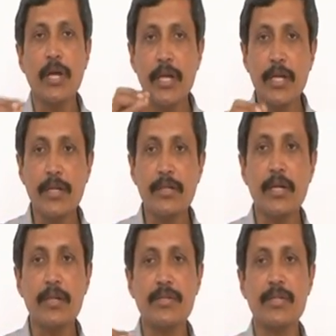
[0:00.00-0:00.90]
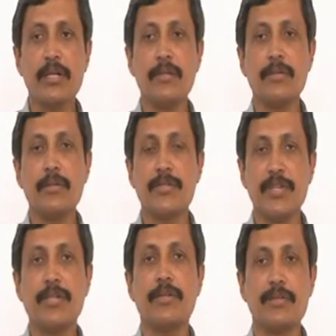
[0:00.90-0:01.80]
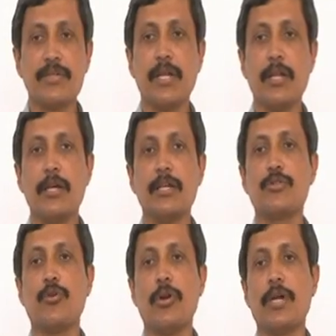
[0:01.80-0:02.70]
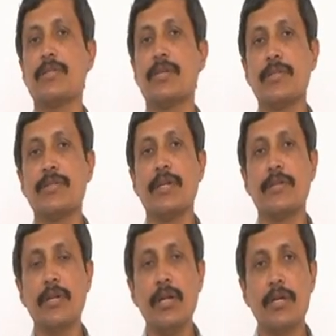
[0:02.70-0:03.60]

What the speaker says: interstate sale is called as central